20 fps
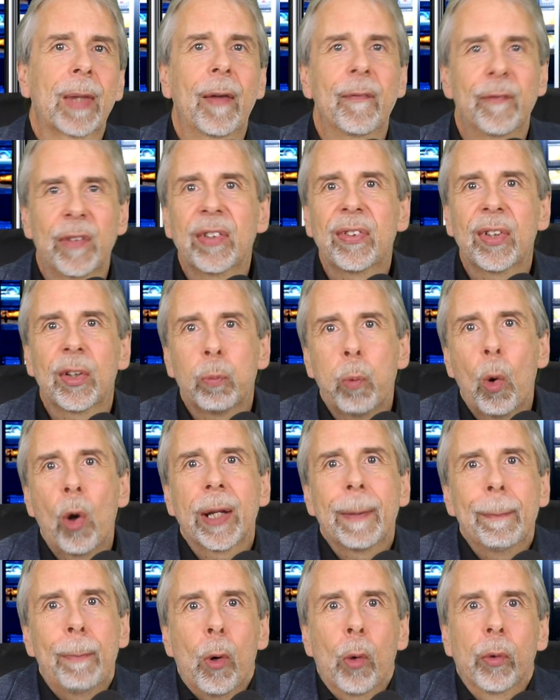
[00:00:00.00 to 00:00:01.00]
This is
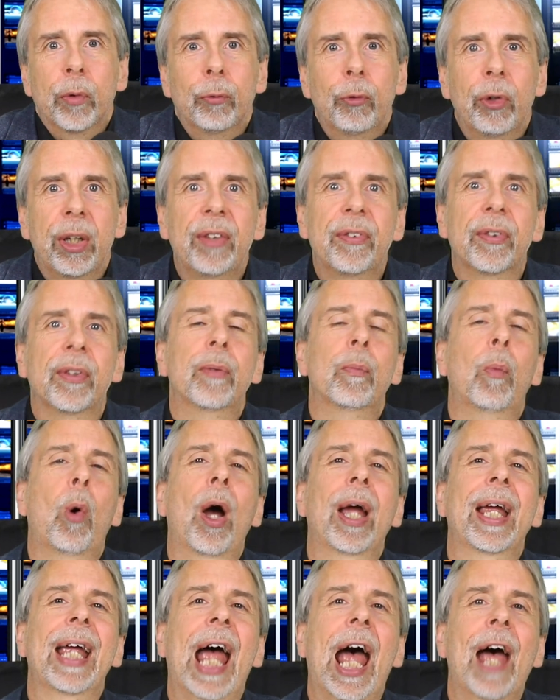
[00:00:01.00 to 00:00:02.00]
one important reason
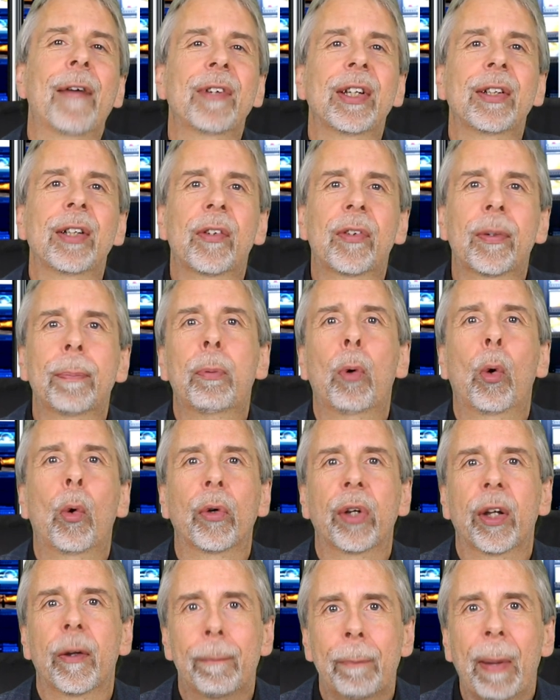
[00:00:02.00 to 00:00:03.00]
why having the
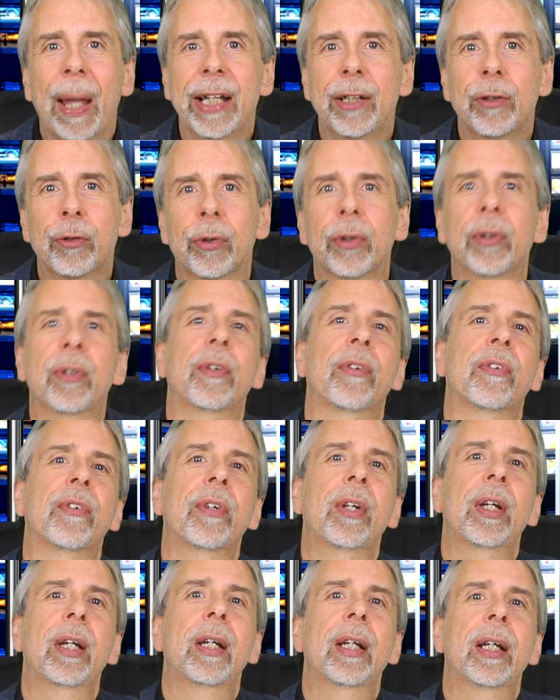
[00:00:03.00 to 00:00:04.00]
support of patrons